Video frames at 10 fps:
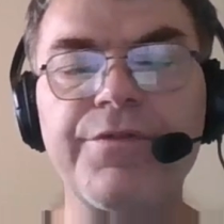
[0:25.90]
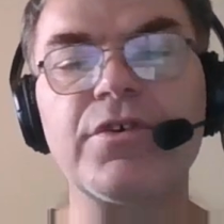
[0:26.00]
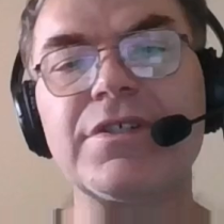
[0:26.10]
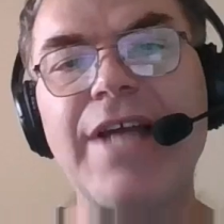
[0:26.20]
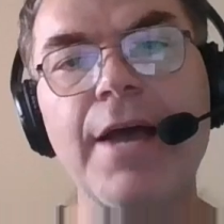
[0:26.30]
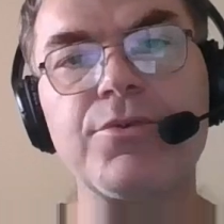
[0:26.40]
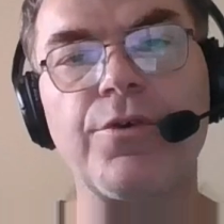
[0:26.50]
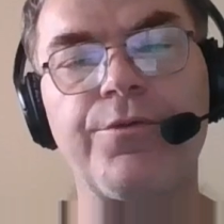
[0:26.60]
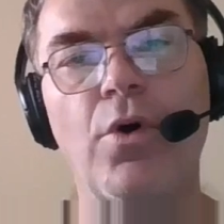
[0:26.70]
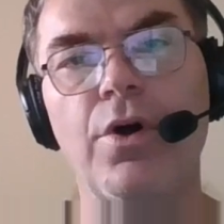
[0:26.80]
types
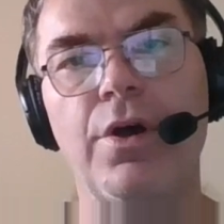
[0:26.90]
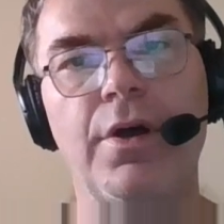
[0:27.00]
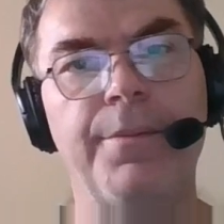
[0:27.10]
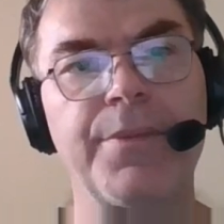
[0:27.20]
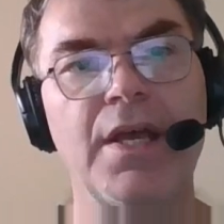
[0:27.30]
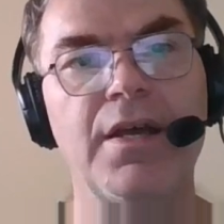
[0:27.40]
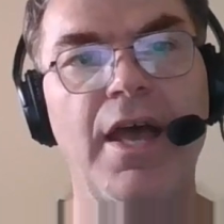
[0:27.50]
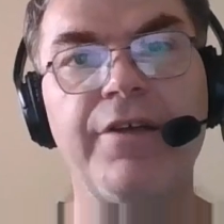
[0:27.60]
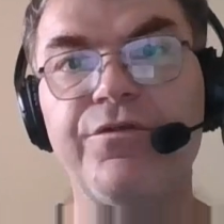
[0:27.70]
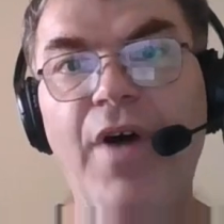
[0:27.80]
of
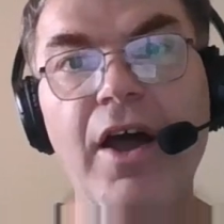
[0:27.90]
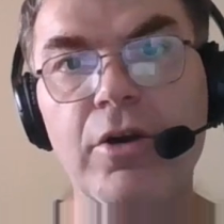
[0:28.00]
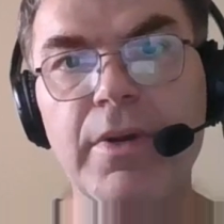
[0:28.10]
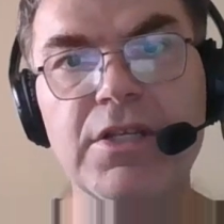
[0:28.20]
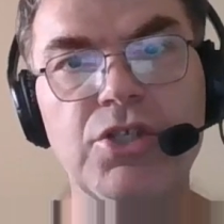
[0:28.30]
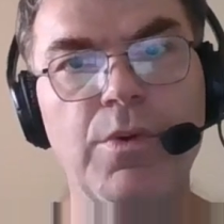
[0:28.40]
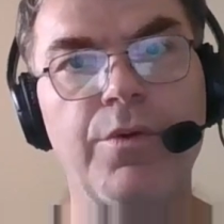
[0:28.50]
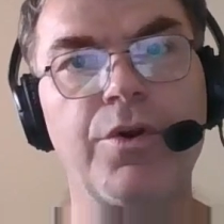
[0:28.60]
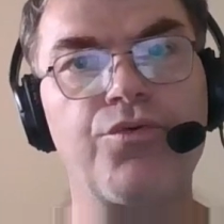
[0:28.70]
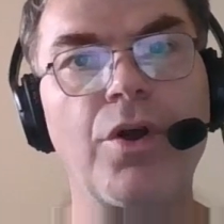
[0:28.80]
environments where
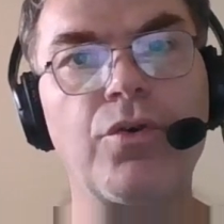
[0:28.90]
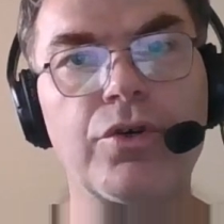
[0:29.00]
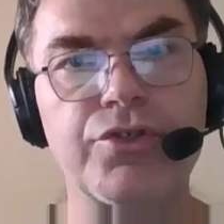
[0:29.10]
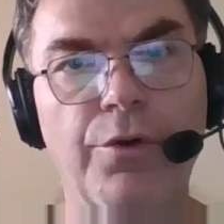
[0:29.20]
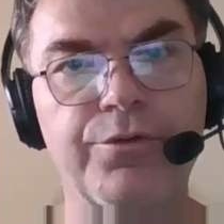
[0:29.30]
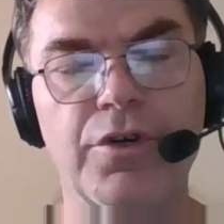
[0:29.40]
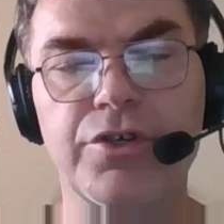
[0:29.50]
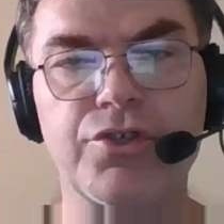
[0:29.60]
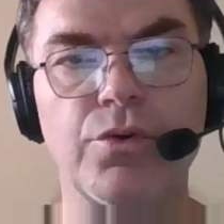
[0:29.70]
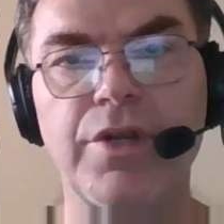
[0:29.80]
we run our software.
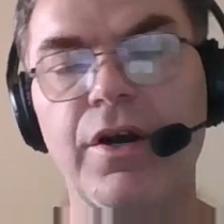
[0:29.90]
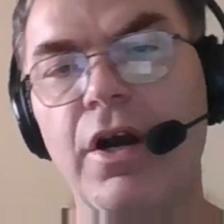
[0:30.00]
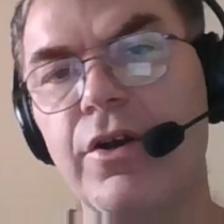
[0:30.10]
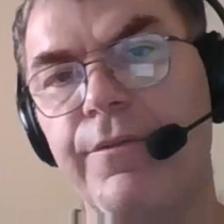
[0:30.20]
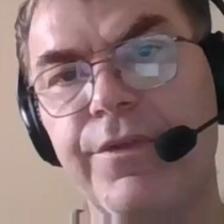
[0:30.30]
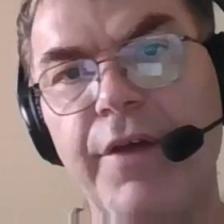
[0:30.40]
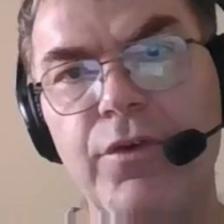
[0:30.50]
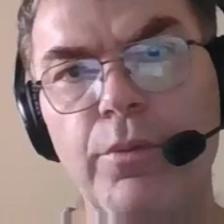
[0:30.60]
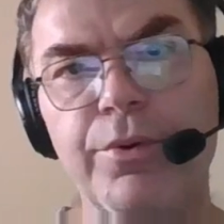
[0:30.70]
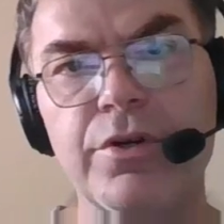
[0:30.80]
So there are the
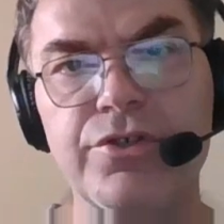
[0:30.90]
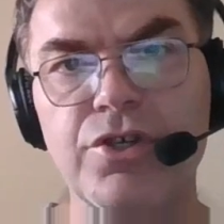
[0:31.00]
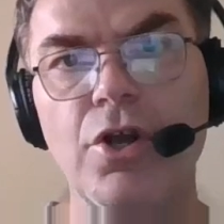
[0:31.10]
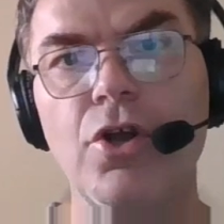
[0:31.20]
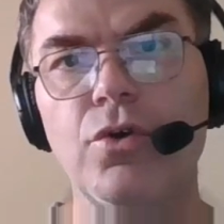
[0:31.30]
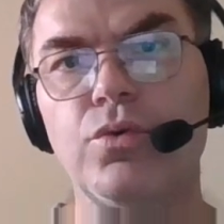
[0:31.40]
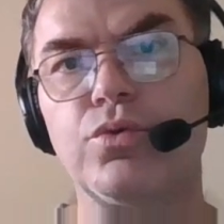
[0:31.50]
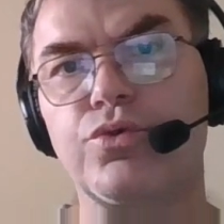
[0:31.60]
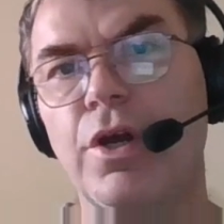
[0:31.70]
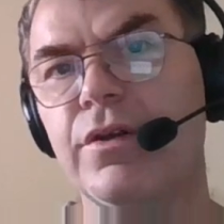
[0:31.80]
developers who
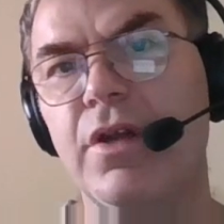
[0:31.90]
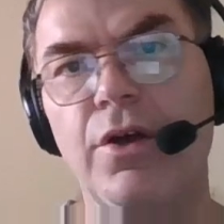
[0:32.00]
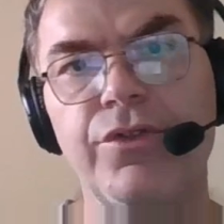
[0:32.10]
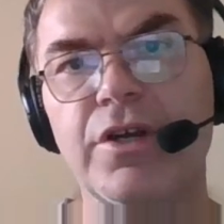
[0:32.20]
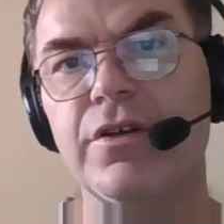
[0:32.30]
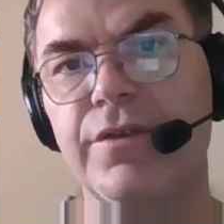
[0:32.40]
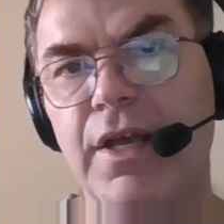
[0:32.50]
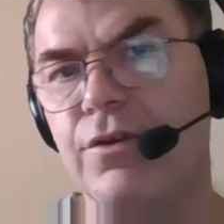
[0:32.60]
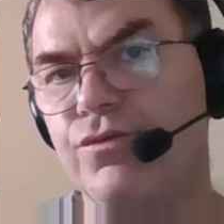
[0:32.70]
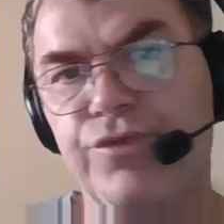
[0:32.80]
run on
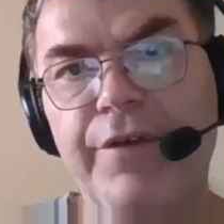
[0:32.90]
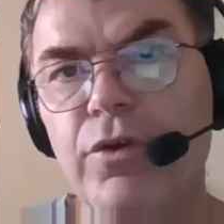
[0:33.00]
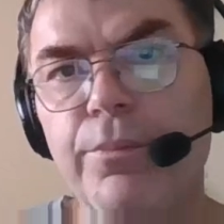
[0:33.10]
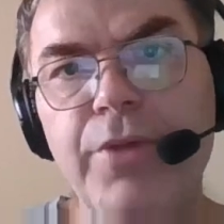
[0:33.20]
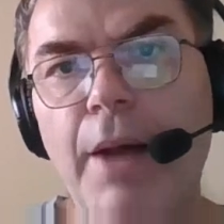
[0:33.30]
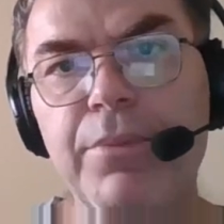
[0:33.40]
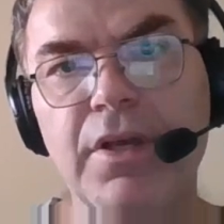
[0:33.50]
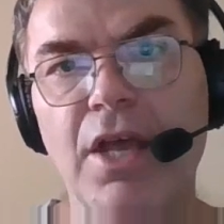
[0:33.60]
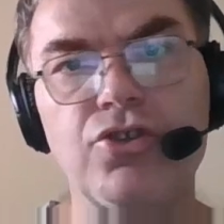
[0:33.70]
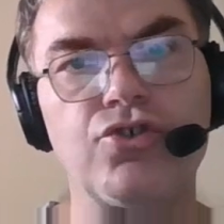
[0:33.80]
they develop the
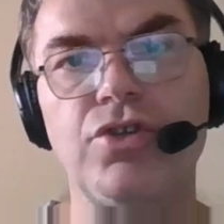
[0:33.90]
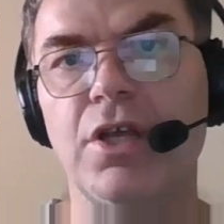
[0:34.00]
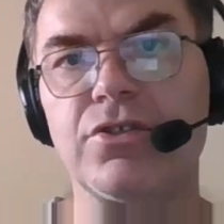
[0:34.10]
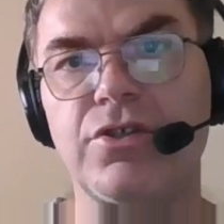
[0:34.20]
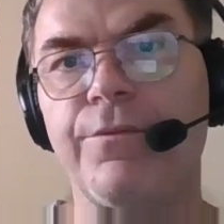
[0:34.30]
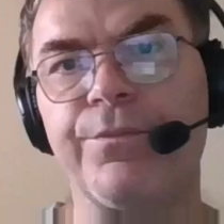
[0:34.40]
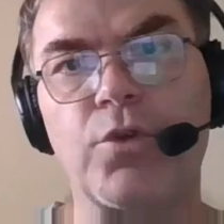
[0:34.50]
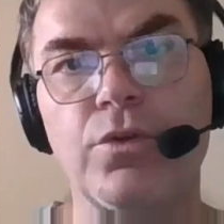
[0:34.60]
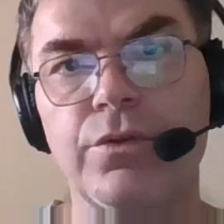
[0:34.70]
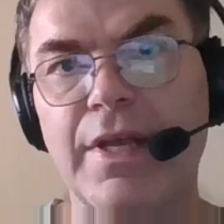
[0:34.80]
application in some
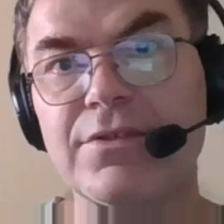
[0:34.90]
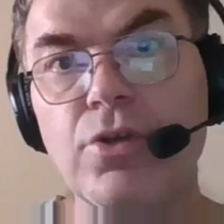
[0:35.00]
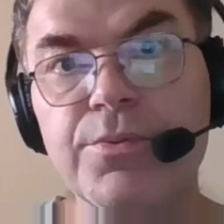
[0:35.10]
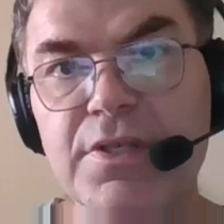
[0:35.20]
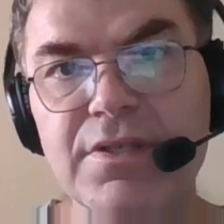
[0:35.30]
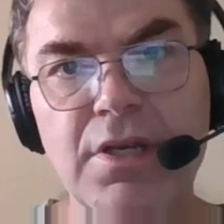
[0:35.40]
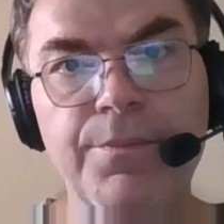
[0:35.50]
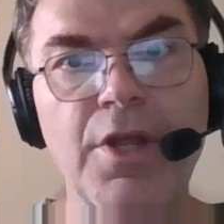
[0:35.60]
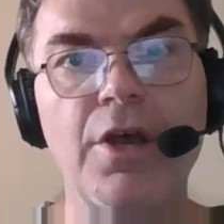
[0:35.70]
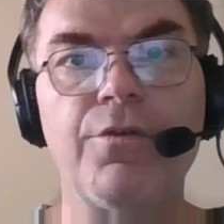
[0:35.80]
desktop
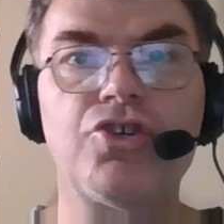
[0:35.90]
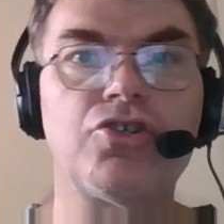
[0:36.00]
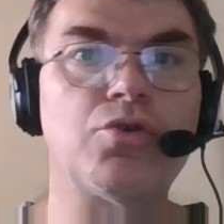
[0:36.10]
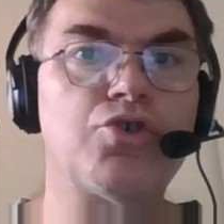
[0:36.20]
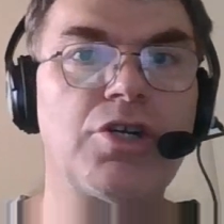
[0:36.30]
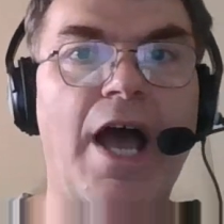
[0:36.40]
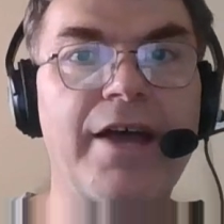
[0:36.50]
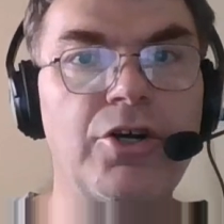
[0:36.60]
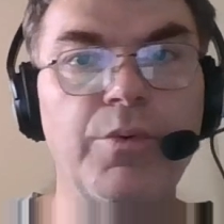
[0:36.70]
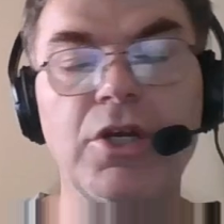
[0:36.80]
system, which is usually
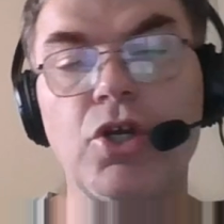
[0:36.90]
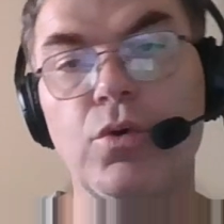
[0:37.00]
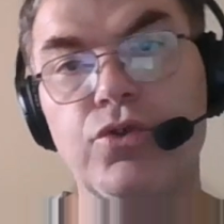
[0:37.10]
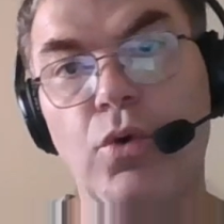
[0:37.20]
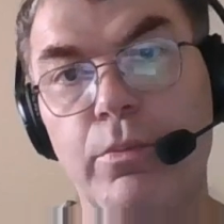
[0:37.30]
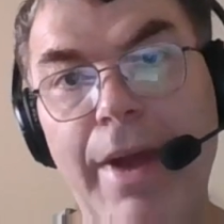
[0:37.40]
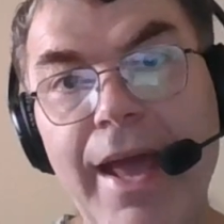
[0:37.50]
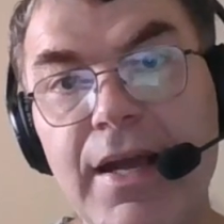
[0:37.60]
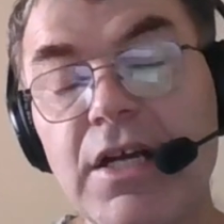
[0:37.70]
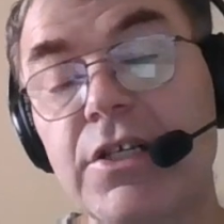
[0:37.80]
either Windows or
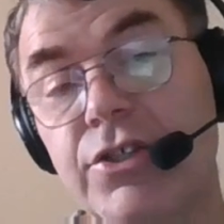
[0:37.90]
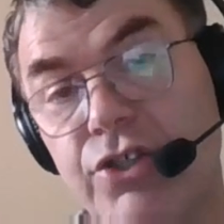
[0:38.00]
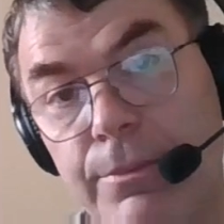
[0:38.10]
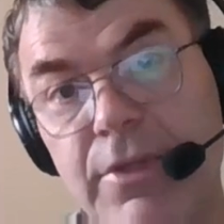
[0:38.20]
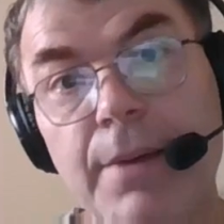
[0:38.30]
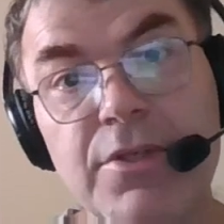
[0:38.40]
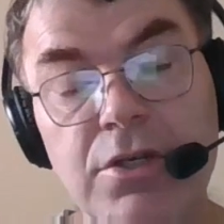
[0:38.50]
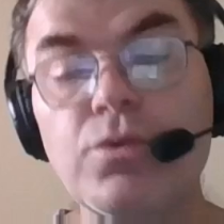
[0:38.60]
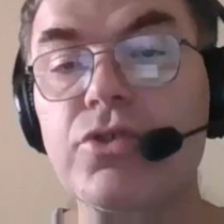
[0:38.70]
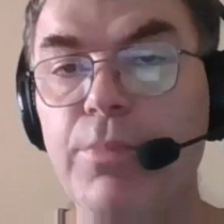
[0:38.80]
Mac, sometimes
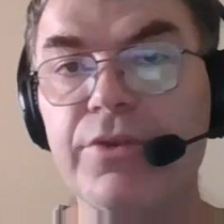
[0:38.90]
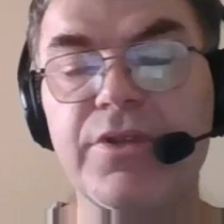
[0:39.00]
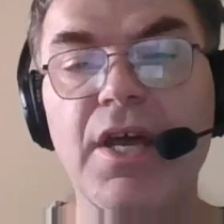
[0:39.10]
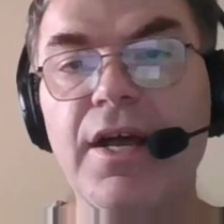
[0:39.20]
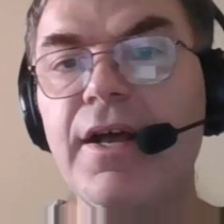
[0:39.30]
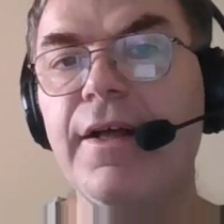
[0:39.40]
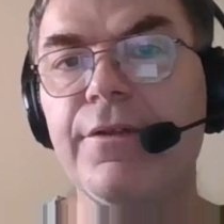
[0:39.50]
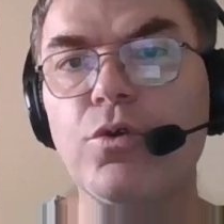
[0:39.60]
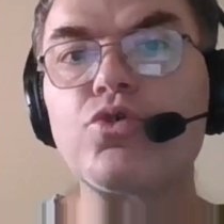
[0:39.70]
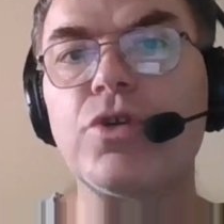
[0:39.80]
Linux, but
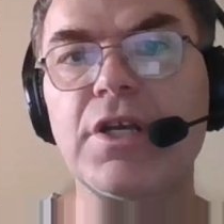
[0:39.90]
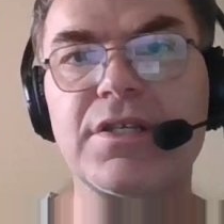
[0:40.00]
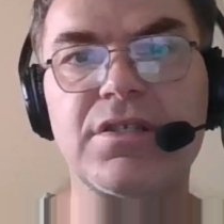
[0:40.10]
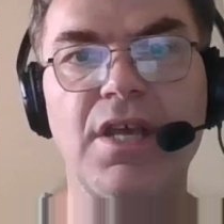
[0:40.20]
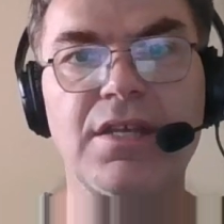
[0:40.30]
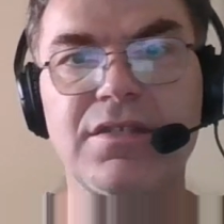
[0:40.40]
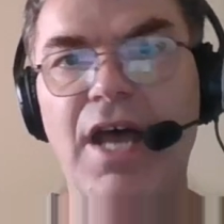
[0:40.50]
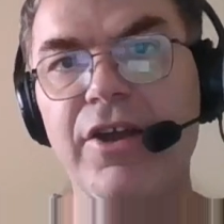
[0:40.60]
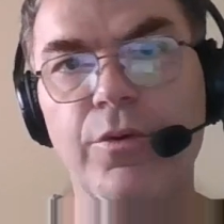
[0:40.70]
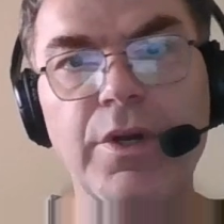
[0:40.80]
usually it's
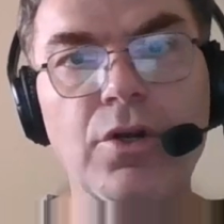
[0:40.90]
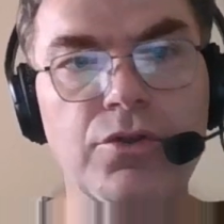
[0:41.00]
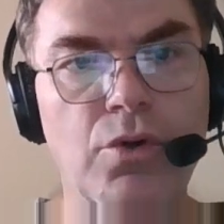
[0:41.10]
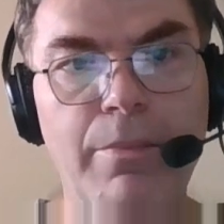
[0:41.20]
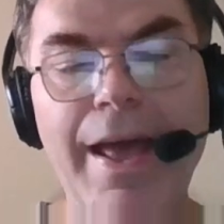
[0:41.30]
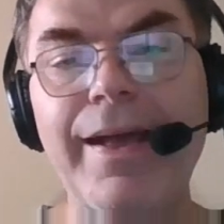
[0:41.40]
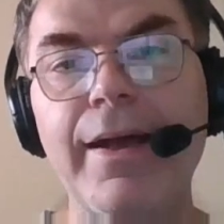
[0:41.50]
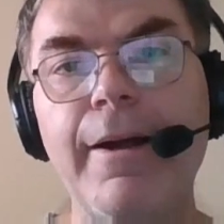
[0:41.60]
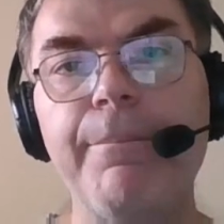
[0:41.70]
either Windows or Mac.